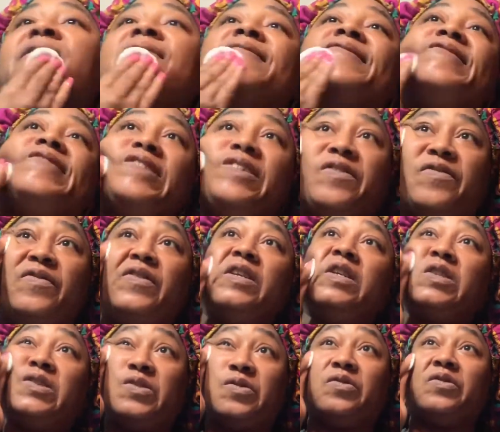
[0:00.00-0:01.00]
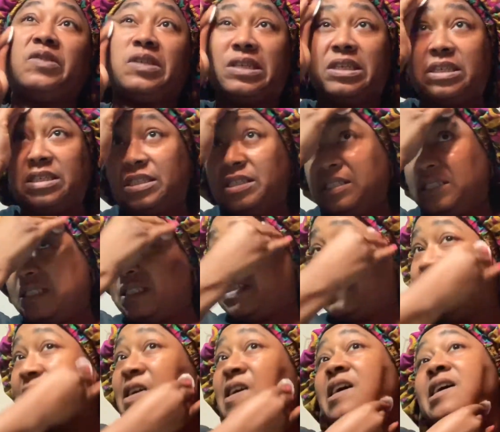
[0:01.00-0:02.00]
So, funny story
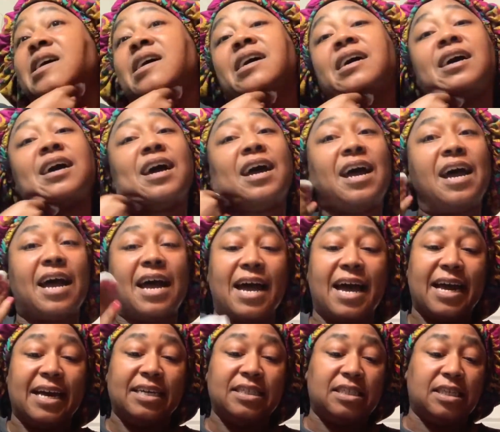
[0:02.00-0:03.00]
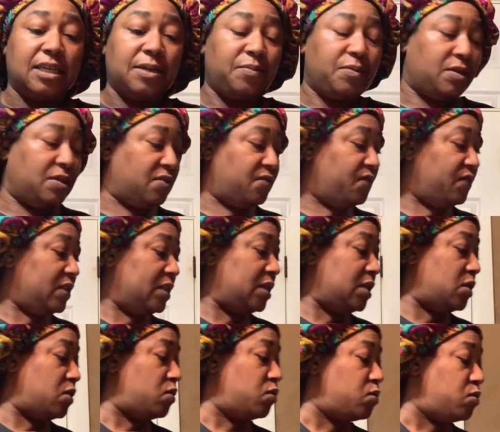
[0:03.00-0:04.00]
is, I taped this
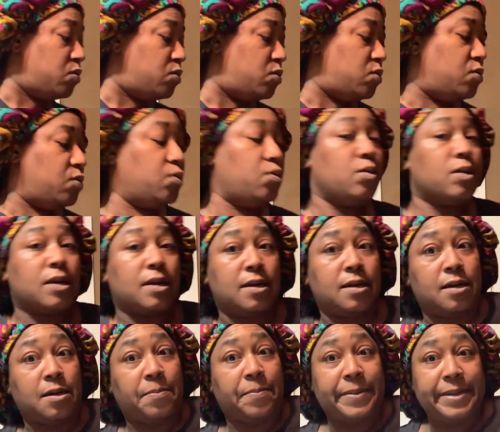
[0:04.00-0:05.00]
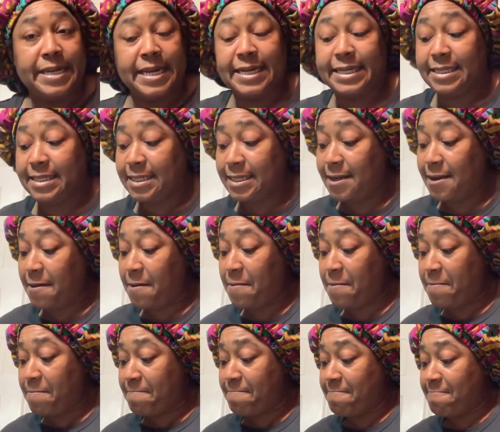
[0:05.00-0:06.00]
video a couple days ago.